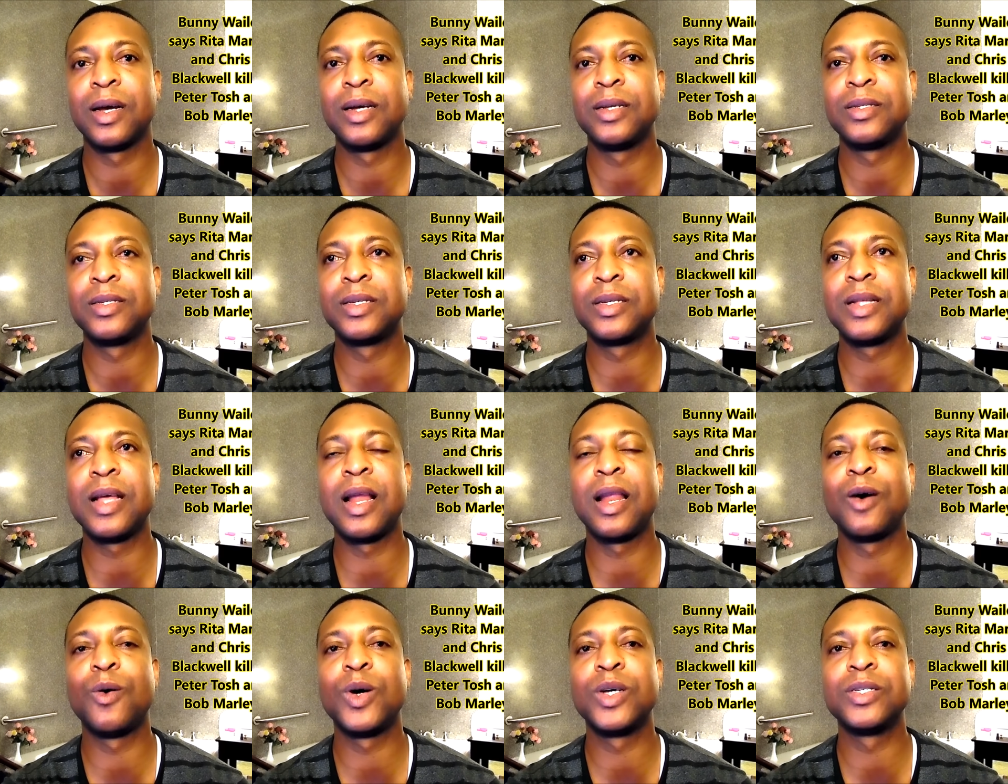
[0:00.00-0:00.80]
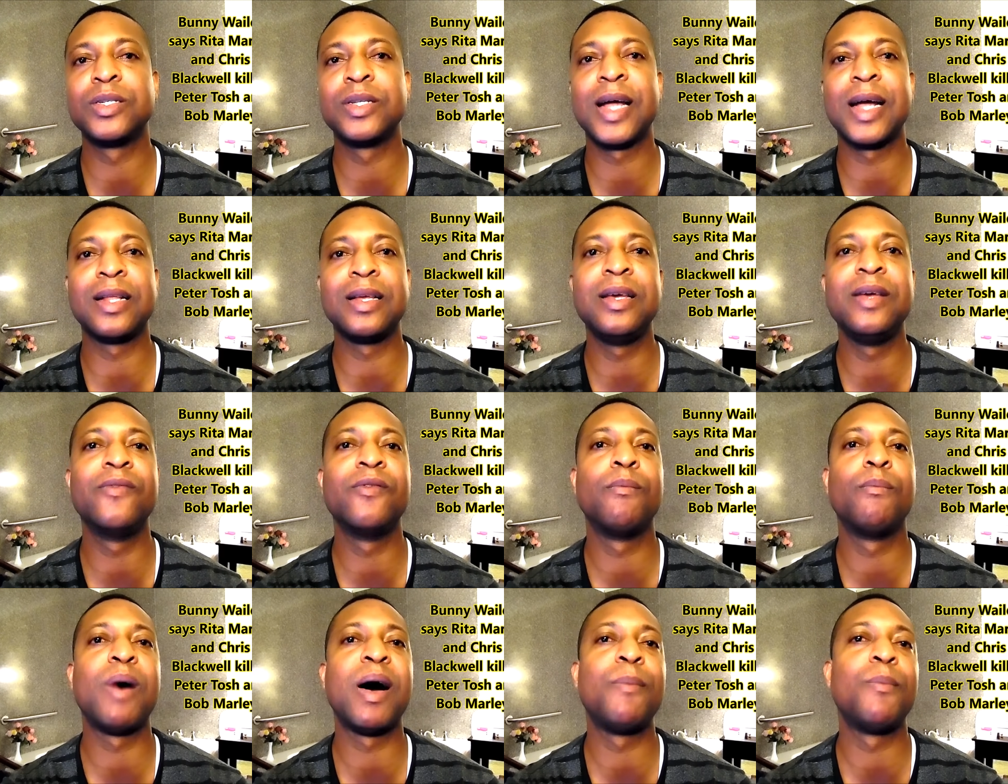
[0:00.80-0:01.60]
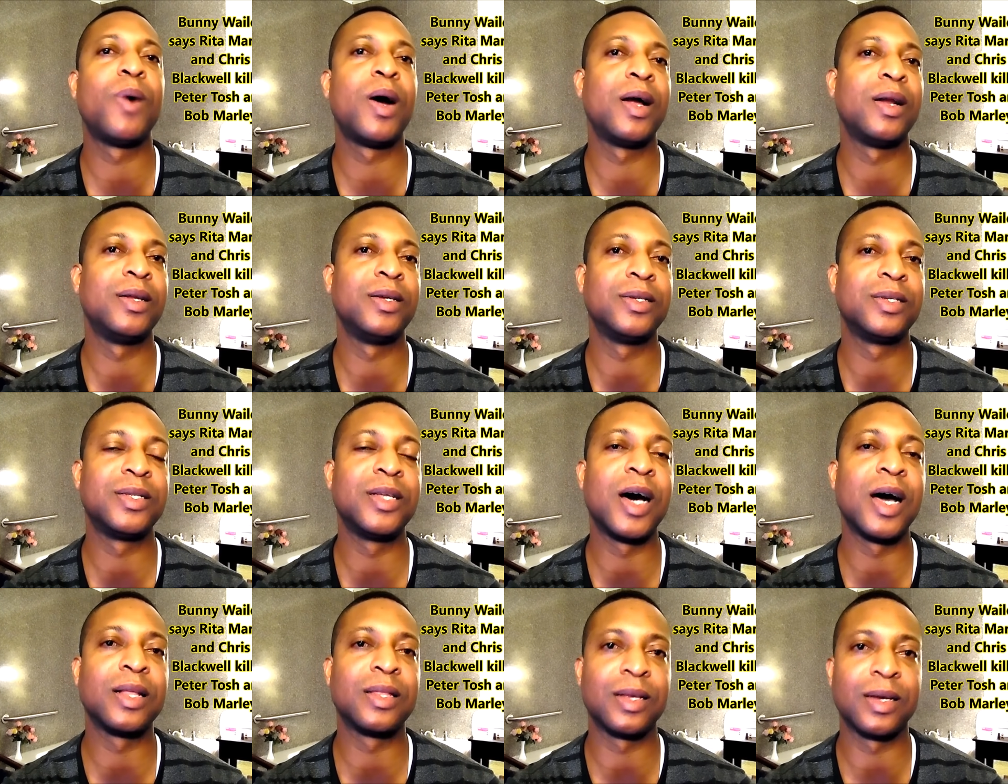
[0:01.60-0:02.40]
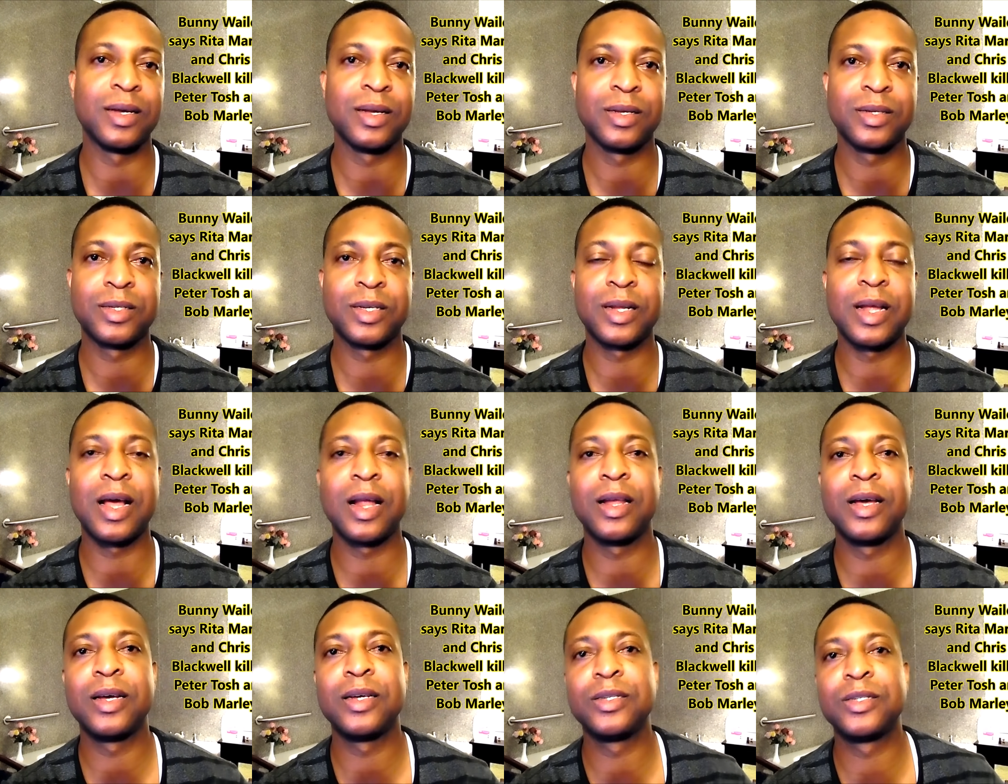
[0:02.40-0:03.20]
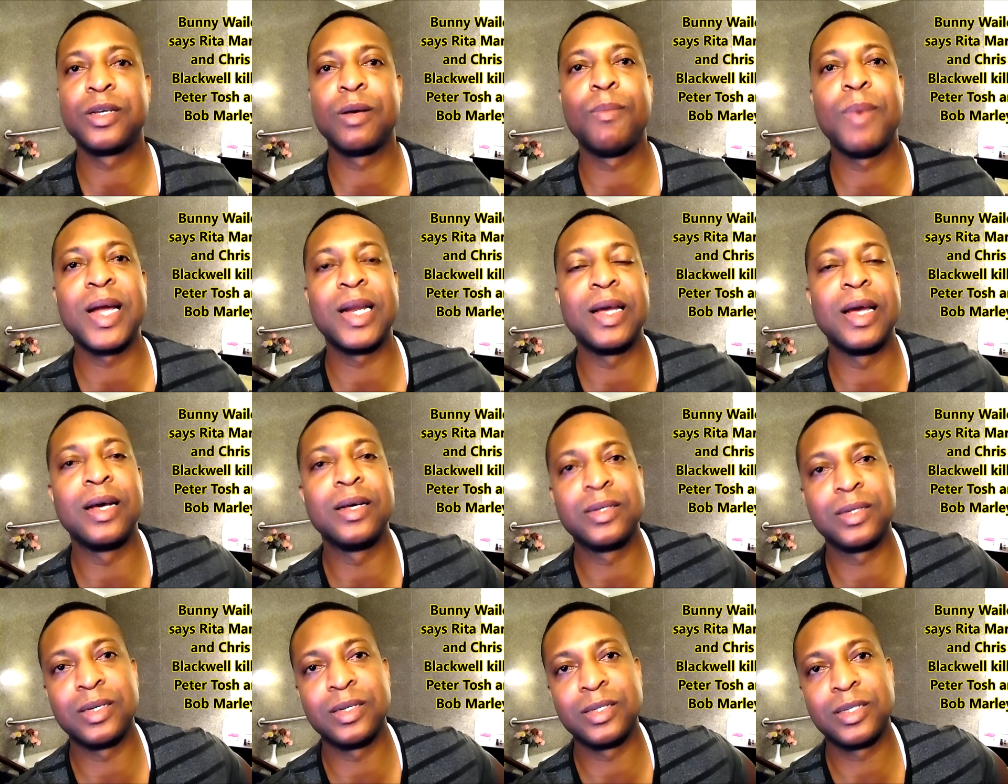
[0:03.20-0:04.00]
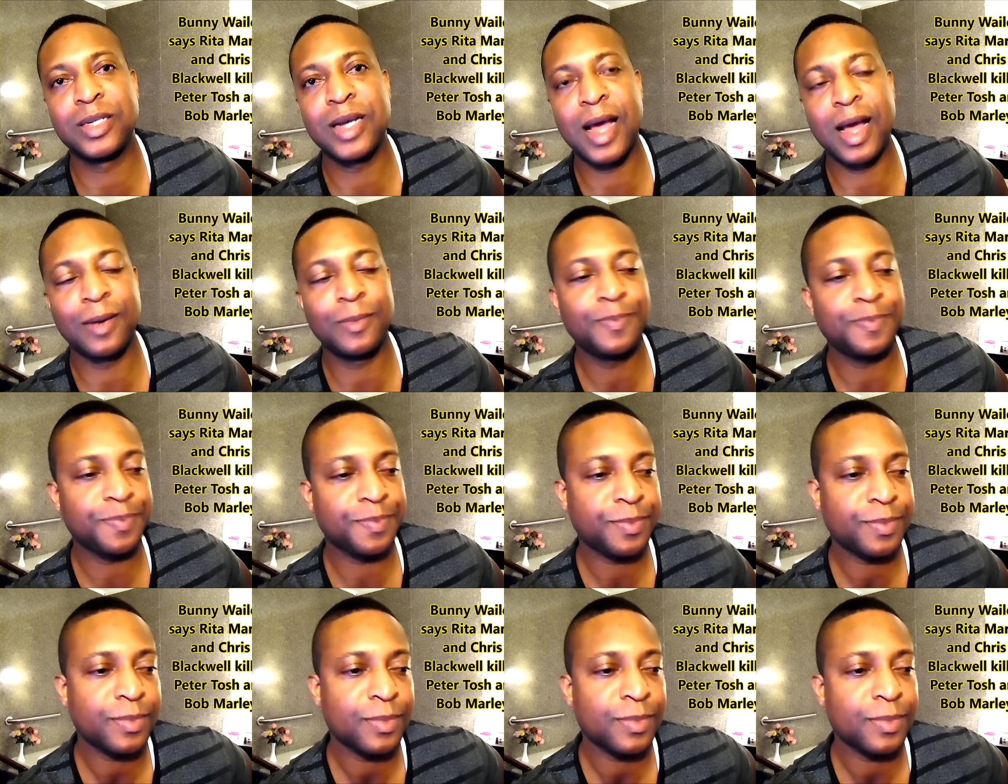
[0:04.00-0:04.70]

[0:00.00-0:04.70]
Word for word: And Cedella was not even Bob Marley's daughter. Cedella is somebody else's child.